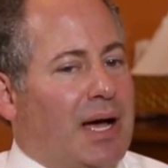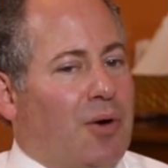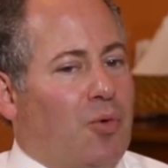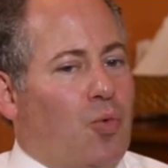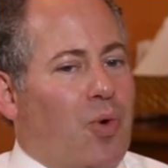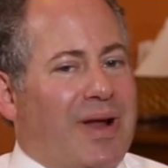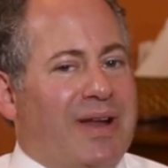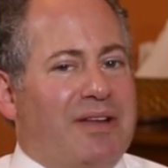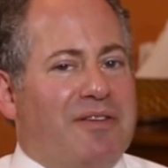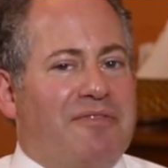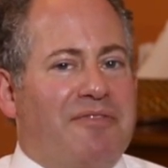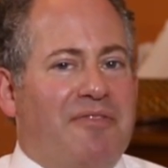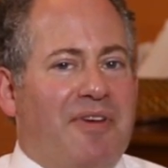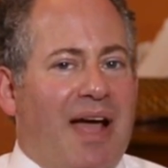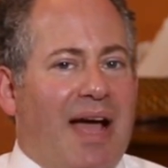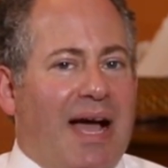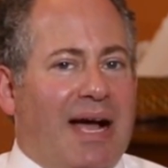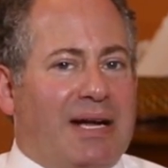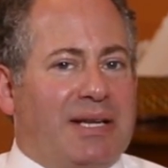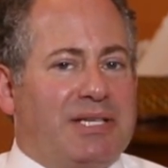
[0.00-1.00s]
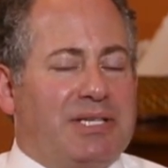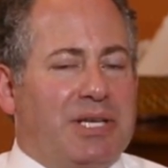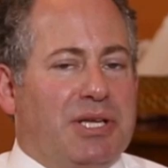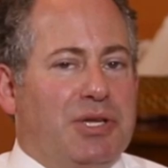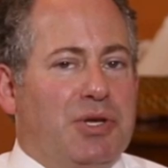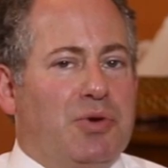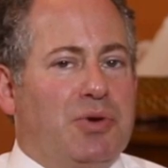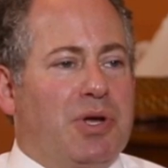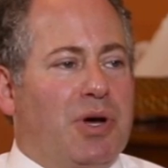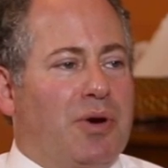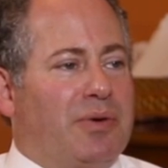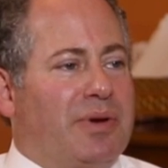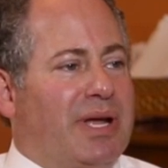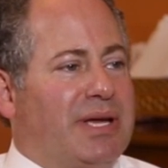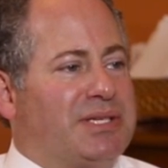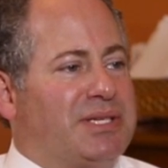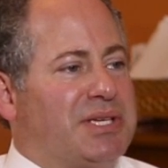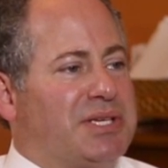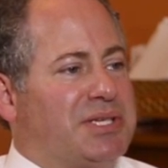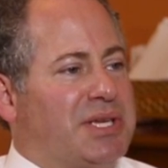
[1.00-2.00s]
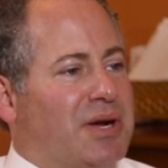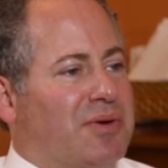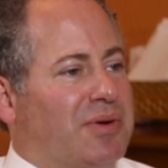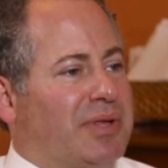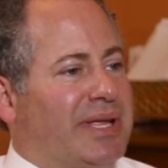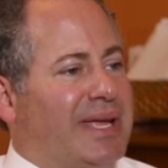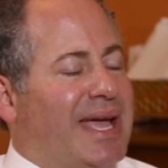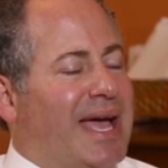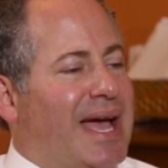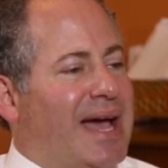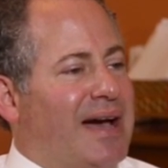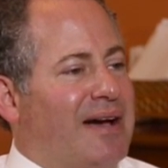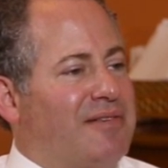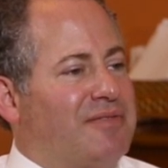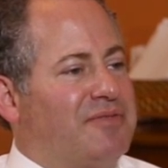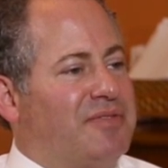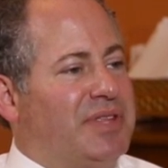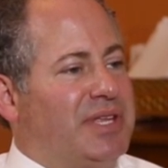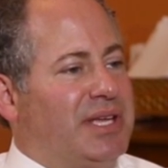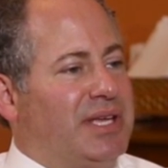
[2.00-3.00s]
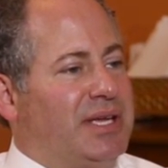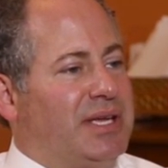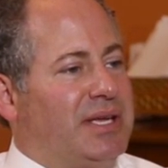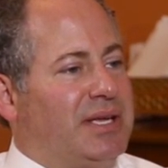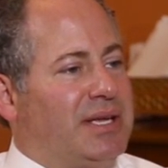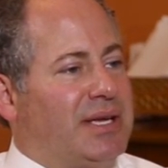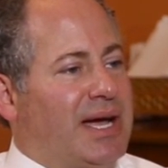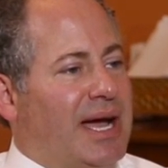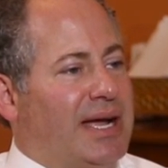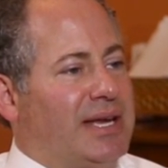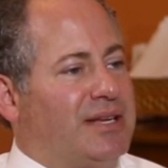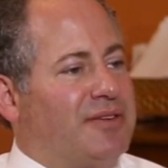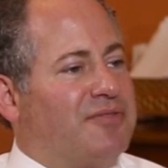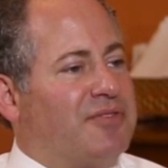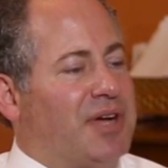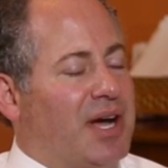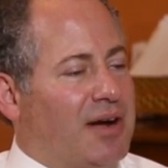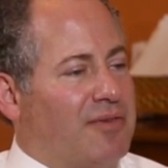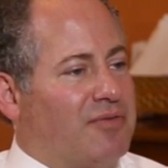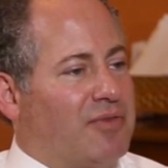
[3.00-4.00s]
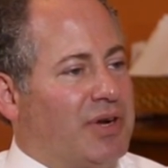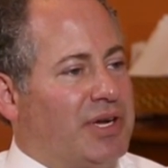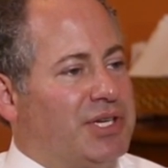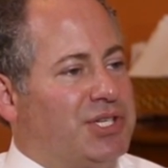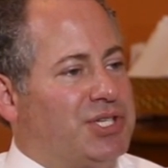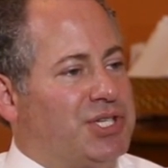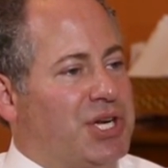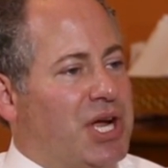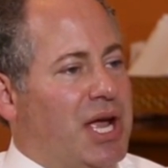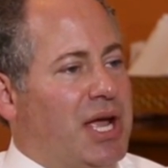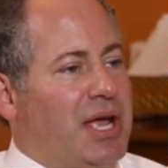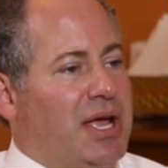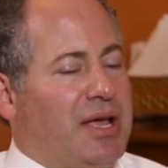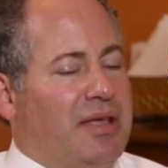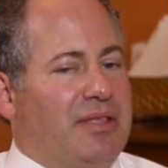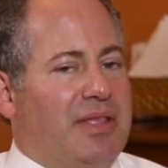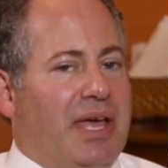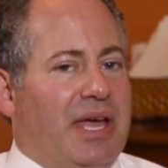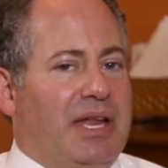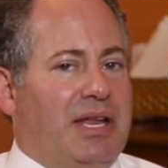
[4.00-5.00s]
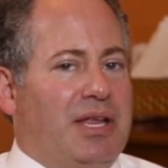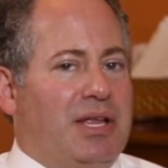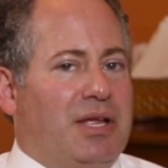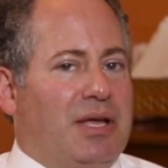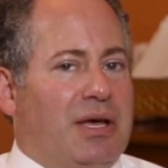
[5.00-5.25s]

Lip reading: when in fact you don't necessarily have the kind of coverage that